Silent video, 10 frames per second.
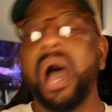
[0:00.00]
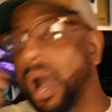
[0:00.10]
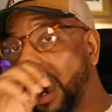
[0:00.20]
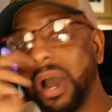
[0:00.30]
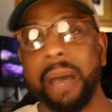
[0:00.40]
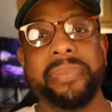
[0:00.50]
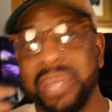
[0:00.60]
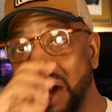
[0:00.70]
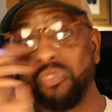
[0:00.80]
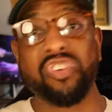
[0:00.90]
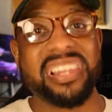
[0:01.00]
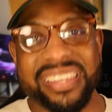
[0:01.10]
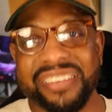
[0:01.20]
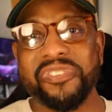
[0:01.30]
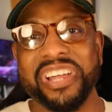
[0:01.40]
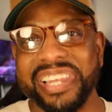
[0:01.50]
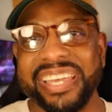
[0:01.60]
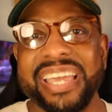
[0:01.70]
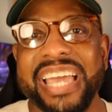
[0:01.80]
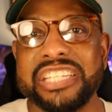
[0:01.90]
I really,
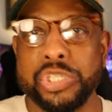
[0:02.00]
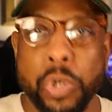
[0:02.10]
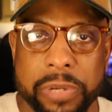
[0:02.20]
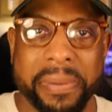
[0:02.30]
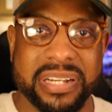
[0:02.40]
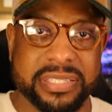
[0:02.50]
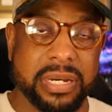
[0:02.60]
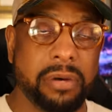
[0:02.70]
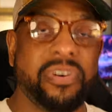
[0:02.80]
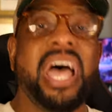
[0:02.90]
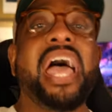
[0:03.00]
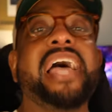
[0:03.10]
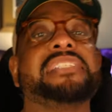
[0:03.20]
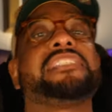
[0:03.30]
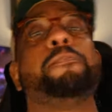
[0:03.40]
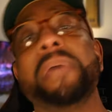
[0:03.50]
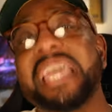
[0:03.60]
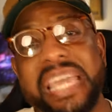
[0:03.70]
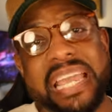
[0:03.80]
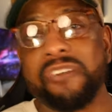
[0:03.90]
really enjoyed myself. And
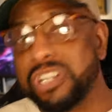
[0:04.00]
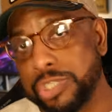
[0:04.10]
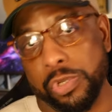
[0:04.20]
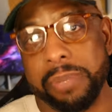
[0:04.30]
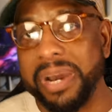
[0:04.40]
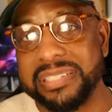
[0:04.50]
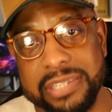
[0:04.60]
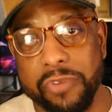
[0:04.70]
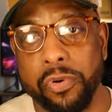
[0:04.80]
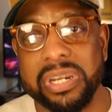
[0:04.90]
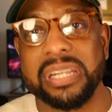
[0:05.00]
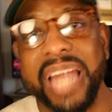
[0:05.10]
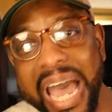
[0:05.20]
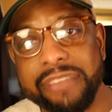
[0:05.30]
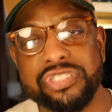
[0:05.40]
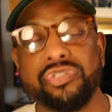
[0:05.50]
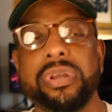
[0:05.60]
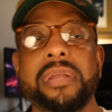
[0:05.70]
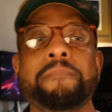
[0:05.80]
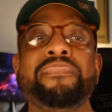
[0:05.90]
speaking of enjoying myself on a live
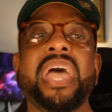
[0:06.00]
stream,